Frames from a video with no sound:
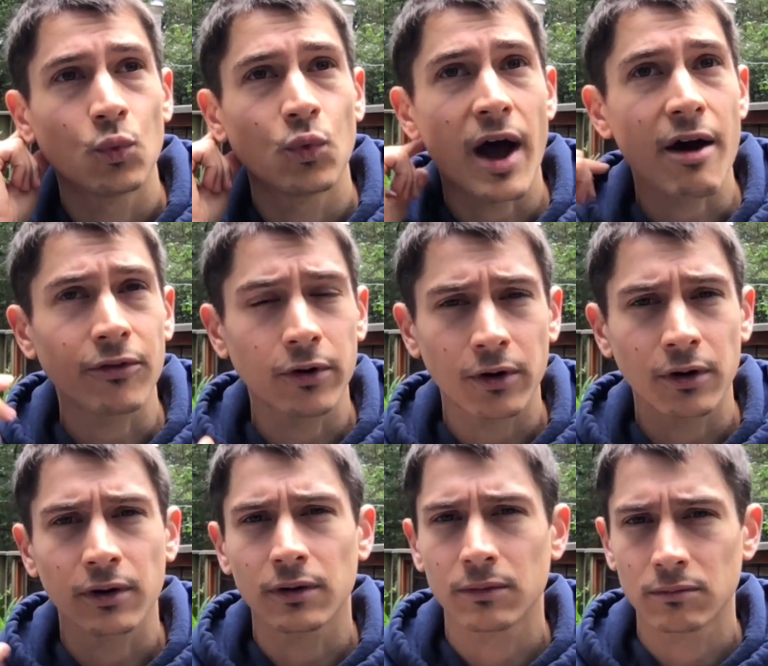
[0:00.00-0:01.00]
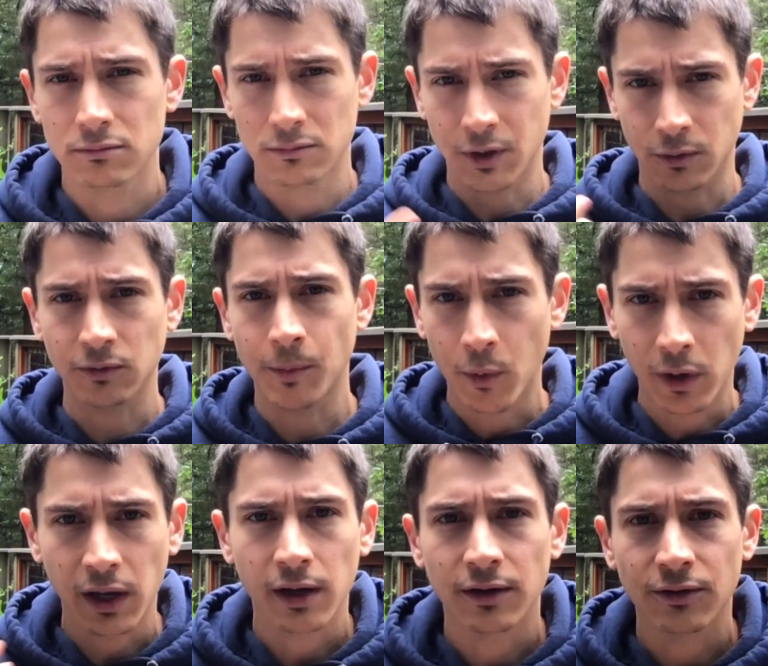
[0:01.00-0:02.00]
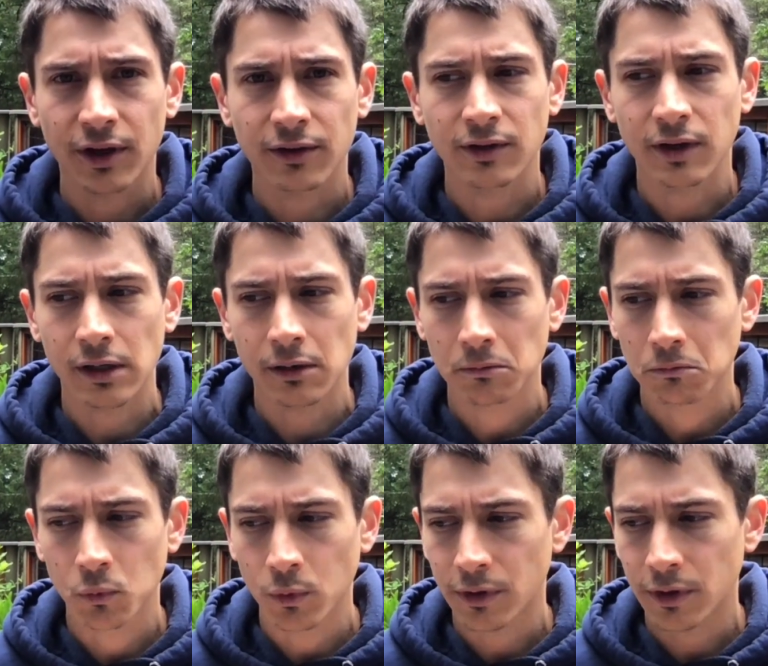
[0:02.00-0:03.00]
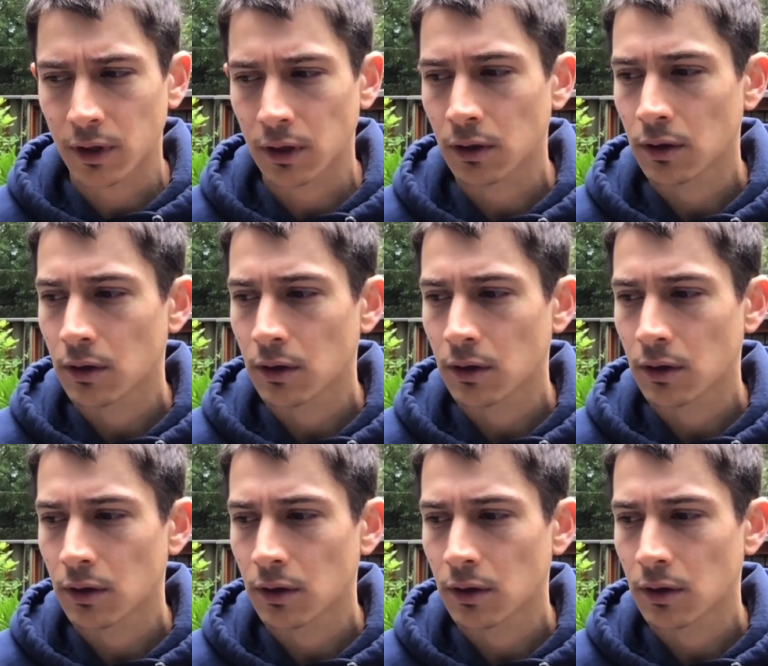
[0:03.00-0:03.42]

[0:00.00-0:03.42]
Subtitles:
after, smoking it, ingesting it, within,